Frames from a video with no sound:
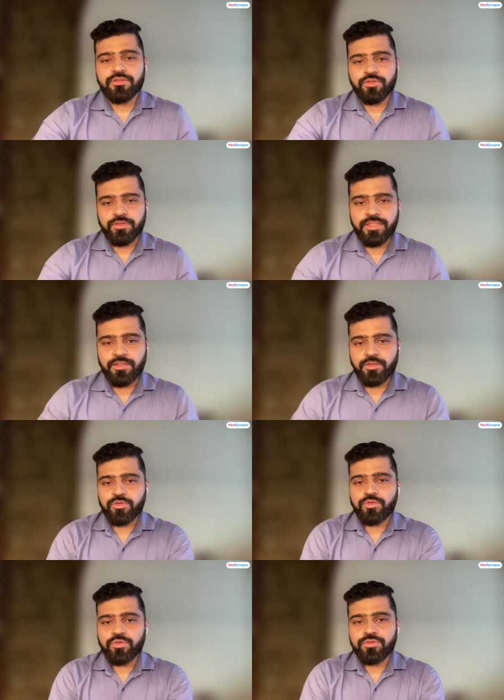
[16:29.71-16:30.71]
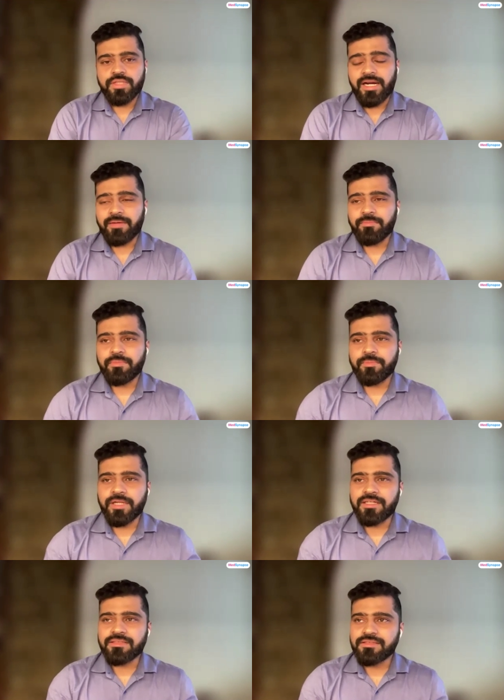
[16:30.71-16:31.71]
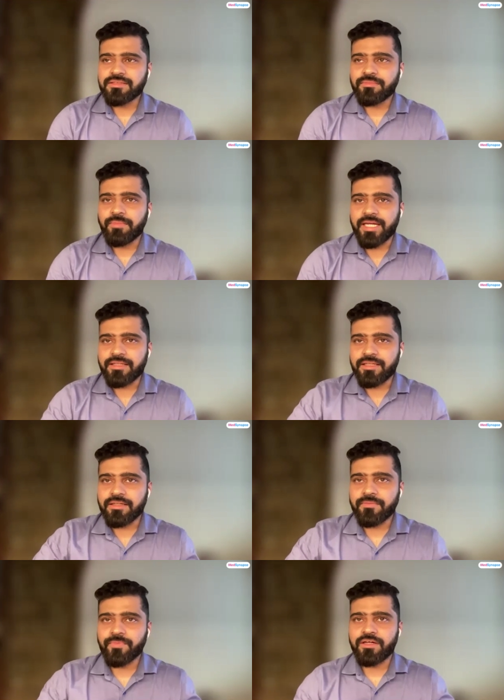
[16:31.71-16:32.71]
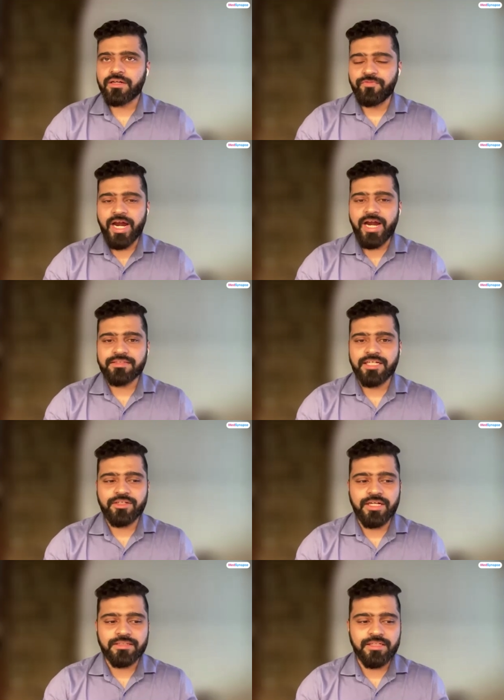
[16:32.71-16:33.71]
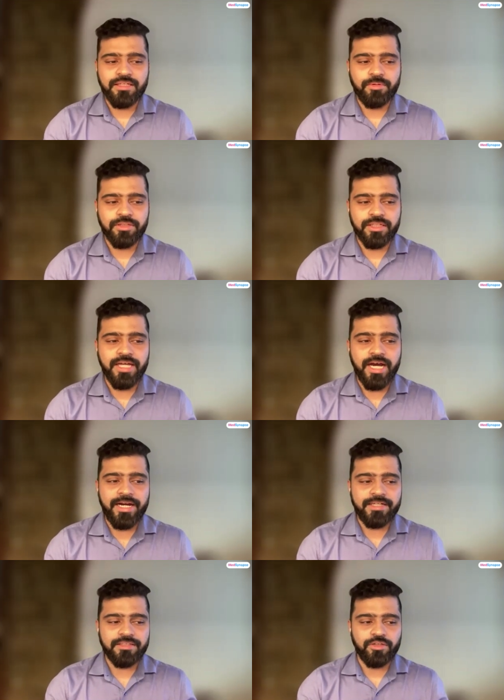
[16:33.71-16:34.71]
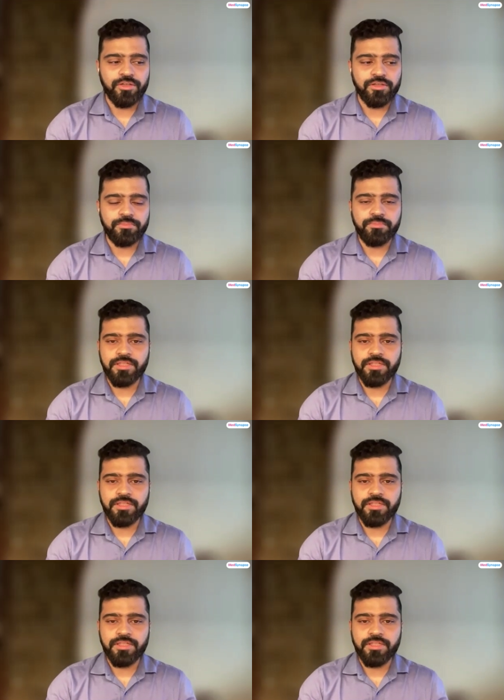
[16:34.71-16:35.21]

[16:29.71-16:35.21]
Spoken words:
So you need to do that. And plus many fads that you're asking about, the diets and all,